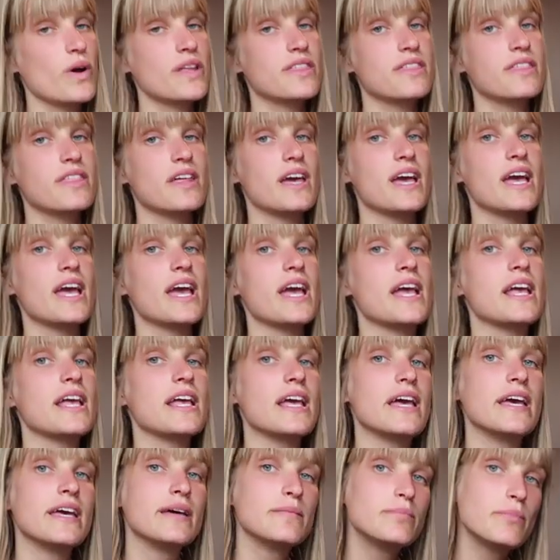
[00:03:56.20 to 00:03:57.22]
with a
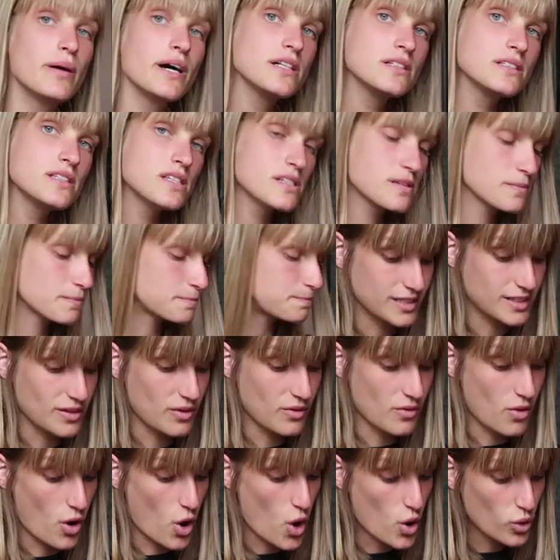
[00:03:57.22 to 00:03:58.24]
hip belt.
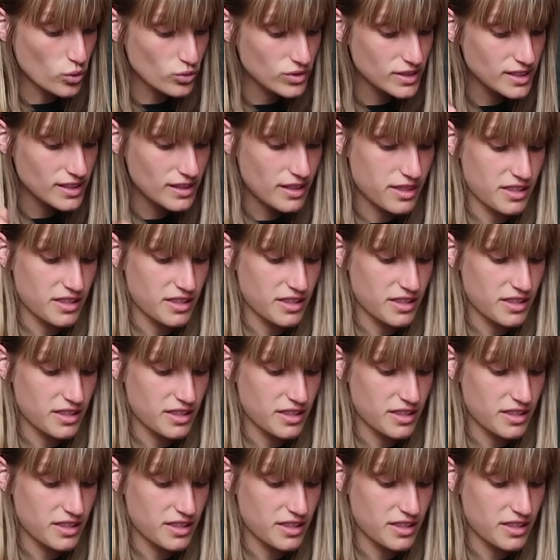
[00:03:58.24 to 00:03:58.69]
The only